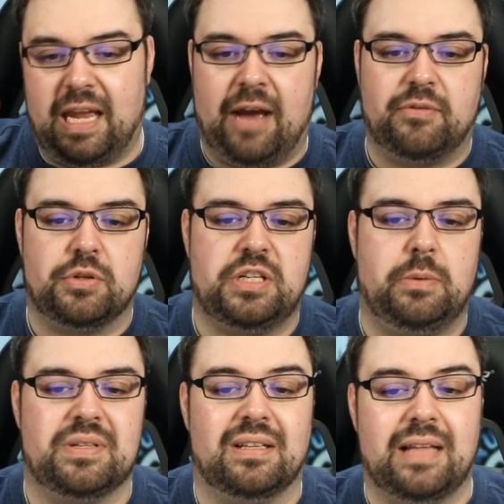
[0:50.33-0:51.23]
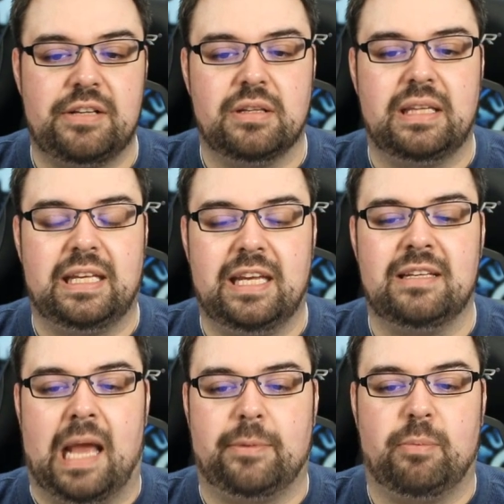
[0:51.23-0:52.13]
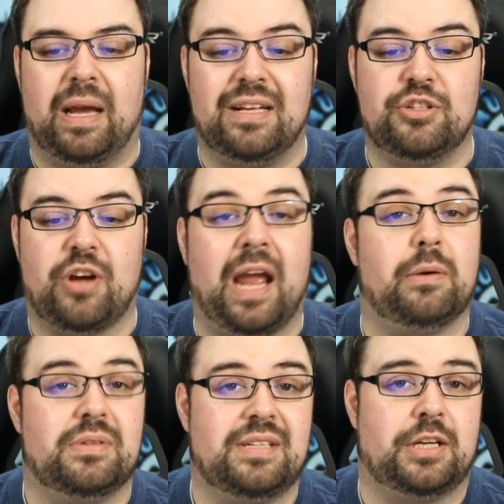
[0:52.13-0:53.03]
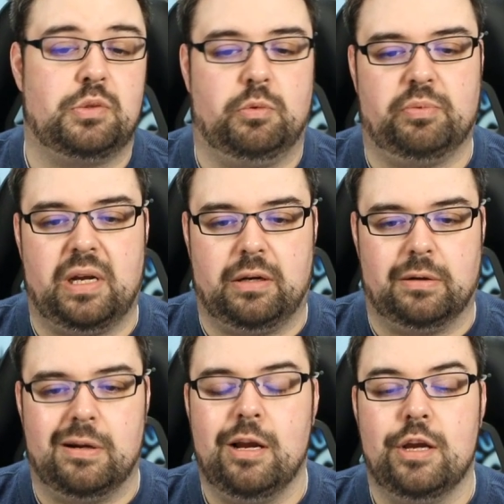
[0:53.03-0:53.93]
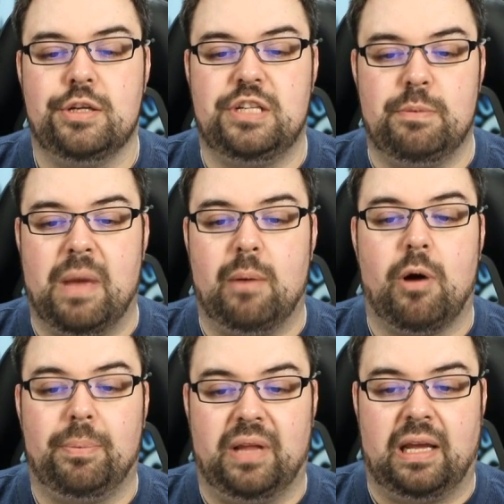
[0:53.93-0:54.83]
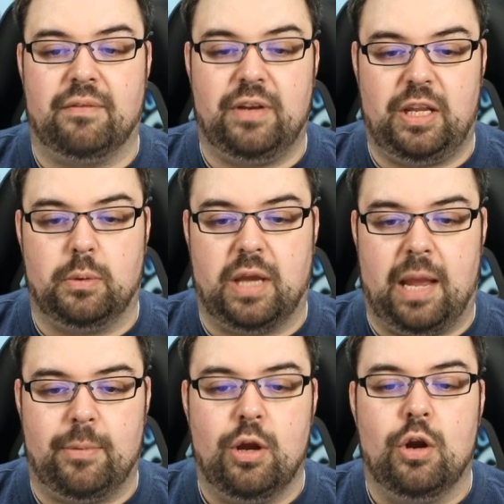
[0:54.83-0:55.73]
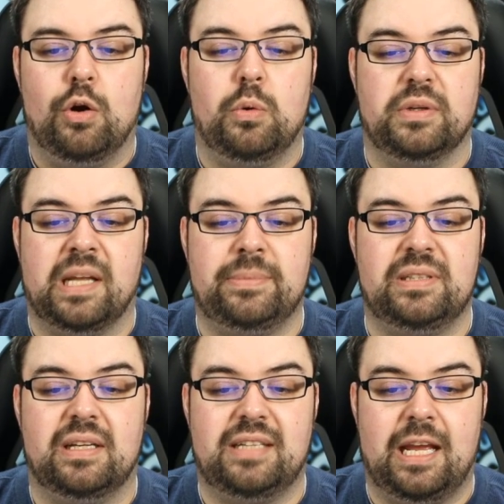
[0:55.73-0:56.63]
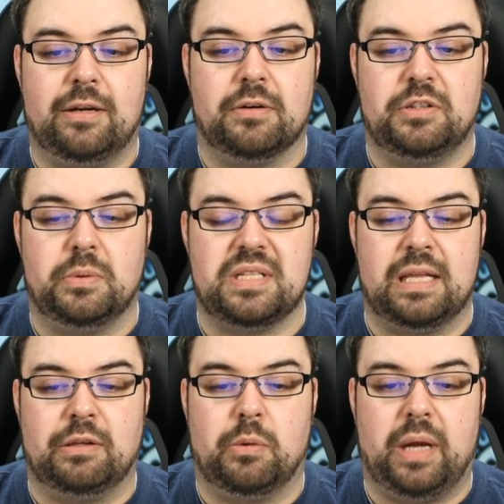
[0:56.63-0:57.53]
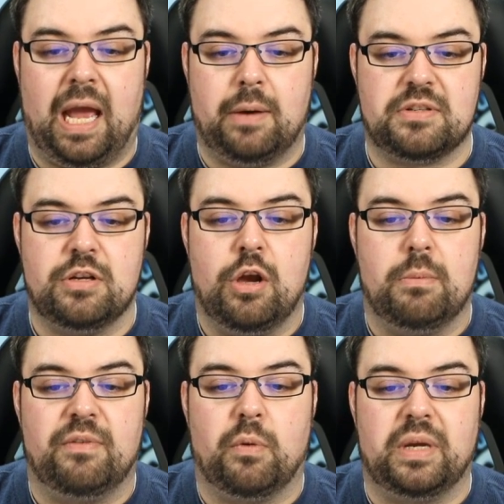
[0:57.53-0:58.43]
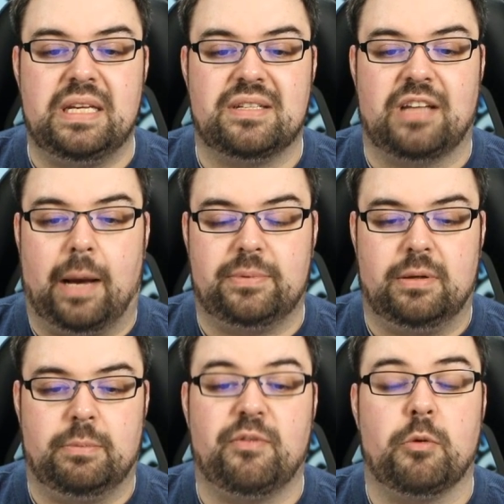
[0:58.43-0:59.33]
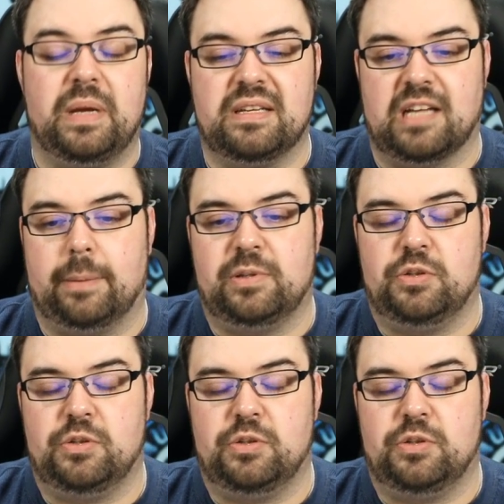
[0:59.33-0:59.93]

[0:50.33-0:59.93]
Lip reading: after she was allegedly kidnapped by a child sexual predator she met while playing a video game, who attempted to take her to his Illinois house before being stopped in